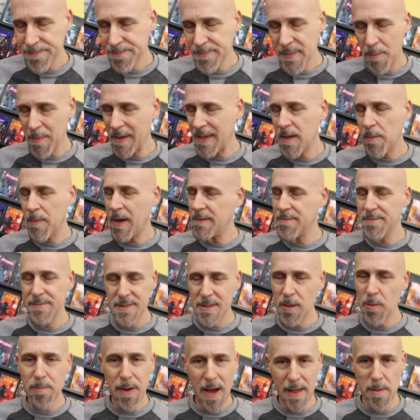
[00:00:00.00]
I mean, come on,
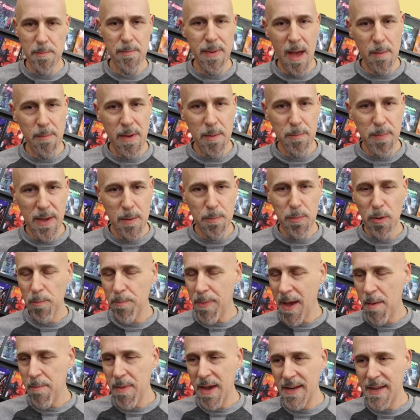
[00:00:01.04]
don't buy the Batman, people.
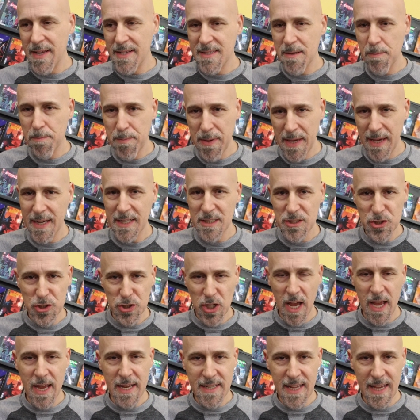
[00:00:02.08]
Batman is a big,
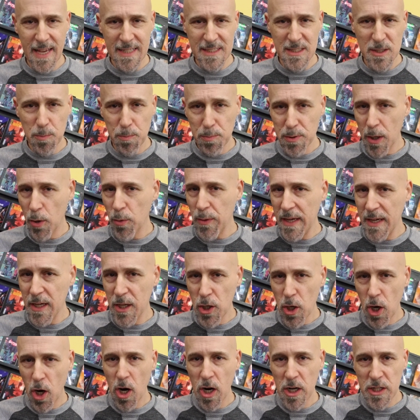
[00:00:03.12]
giant, exploding
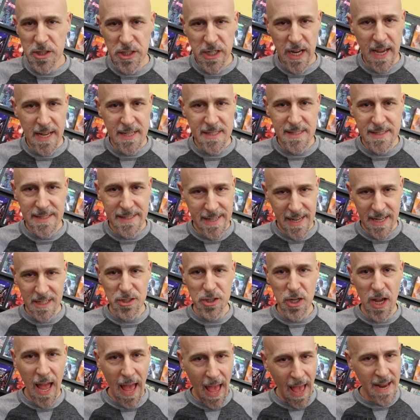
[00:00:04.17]
car chase
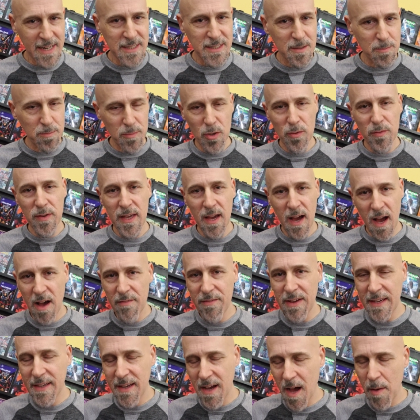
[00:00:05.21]
ninja action movie of
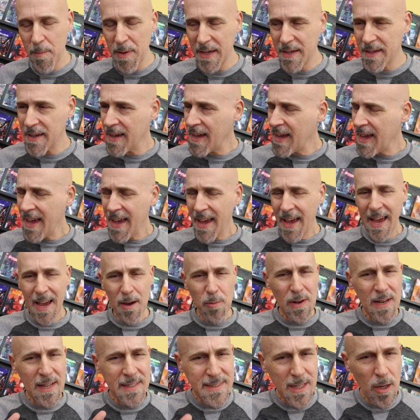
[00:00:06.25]
a comic. And
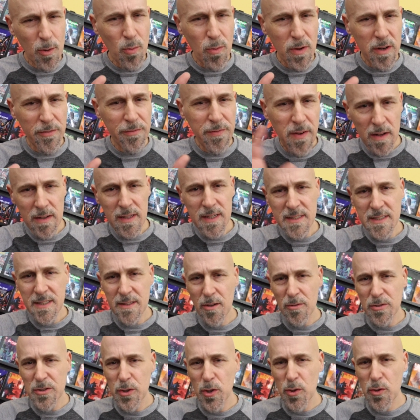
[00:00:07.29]
while I don't want to fall into
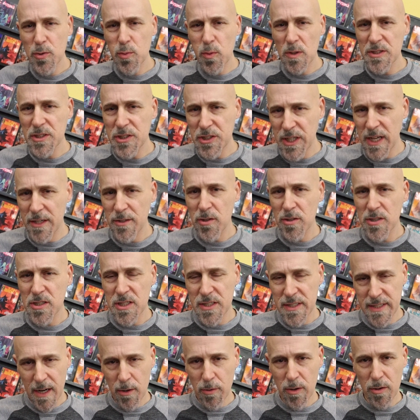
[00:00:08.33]
those usual gender
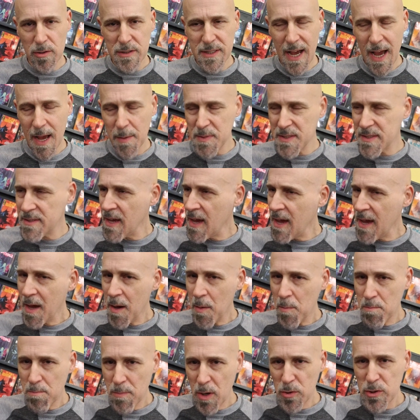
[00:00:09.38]
stereotypes,
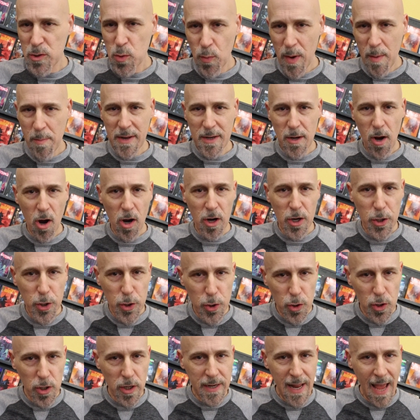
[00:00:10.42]
most women are
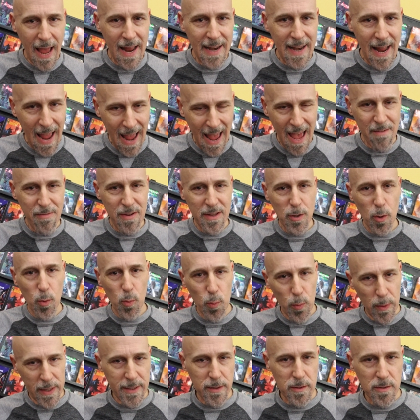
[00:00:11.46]
good and avid
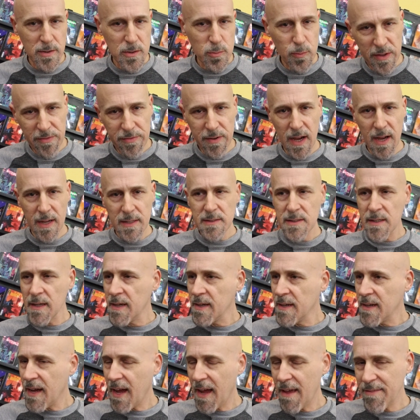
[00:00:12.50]
readers, we find.
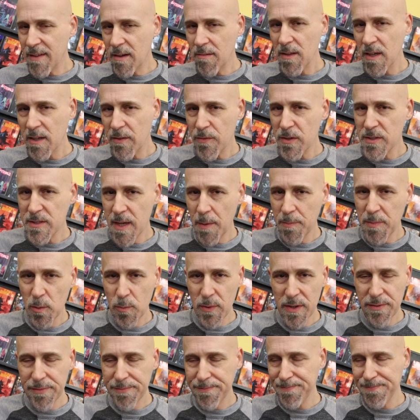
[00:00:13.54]
And they're looking for something
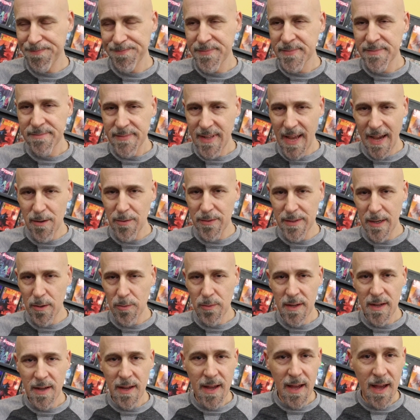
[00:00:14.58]
with, I don't know,
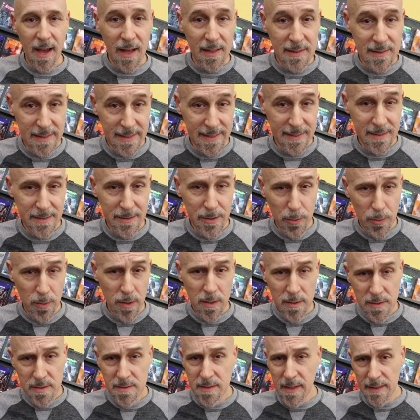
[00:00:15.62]
a little
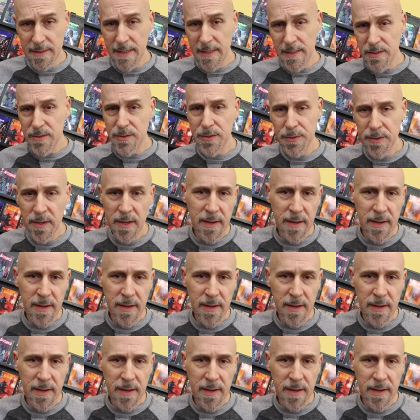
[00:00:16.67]
nuance at least.